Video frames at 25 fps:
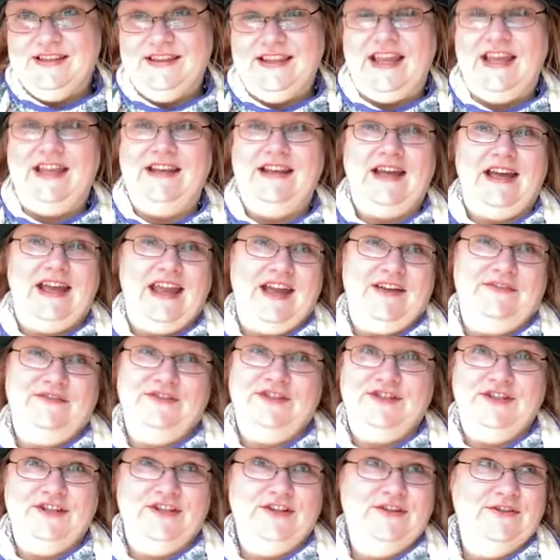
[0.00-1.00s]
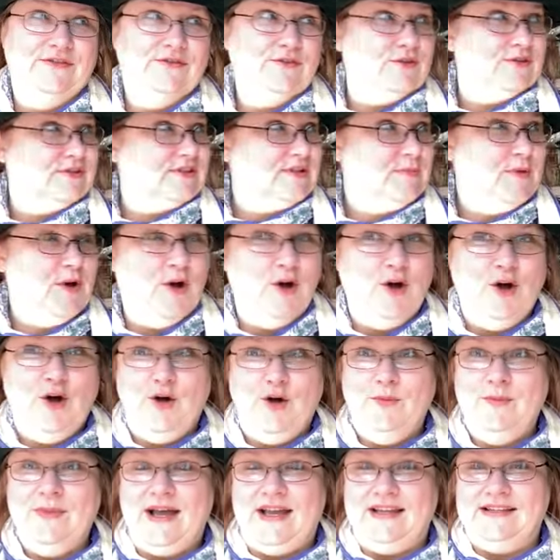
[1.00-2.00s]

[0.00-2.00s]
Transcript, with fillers: that I have to do, of course, I'm home.